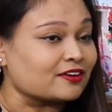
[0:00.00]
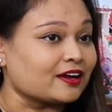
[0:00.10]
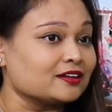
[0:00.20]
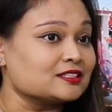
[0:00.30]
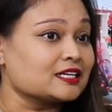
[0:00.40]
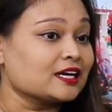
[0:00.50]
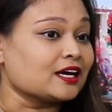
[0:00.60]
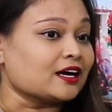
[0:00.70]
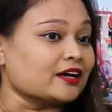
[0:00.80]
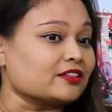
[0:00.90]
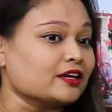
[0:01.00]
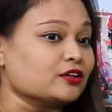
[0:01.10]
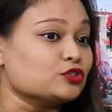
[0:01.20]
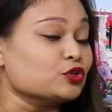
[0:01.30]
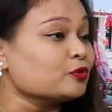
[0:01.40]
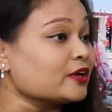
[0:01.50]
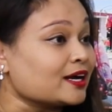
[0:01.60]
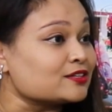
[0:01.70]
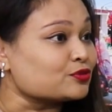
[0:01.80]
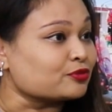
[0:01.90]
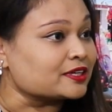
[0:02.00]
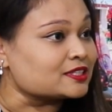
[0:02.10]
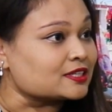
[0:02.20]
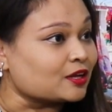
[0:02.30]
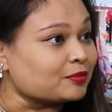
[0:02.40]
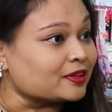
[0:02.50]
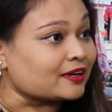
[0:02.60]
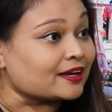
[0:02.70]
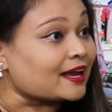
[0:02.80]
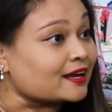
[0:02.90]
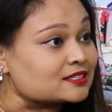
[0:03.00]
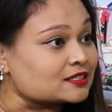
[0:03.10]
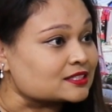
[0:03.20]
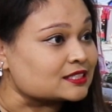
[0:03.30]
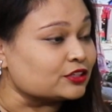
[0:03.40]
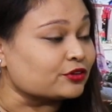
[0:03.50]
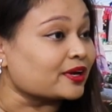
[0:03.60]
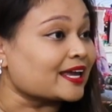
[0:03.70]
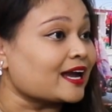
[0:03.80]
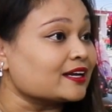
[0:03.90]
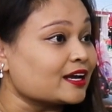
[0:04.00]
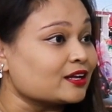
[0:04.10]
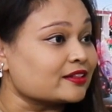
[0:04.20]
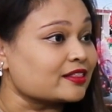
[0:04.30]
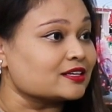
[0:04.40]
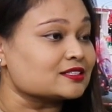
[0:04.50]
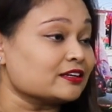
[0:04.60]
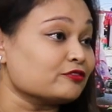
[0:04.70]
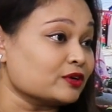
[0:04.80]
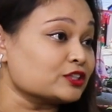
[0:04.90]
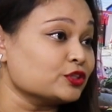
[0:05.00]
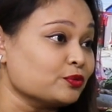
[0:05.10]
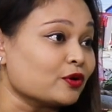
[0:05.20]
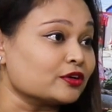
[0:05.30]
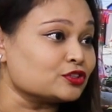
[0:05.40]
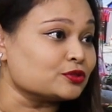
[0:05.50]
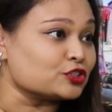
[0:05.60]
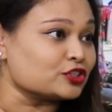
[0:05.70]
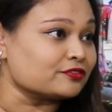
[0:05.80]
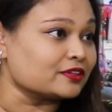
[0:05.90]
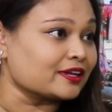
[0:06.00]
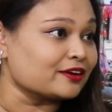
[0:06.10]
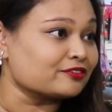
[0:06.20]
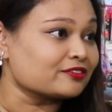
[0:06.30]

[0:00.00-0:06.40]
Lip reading: And I think no one has the right to tell me that I can't succeed or I can't get the things that I've actually wanted to achieve in life.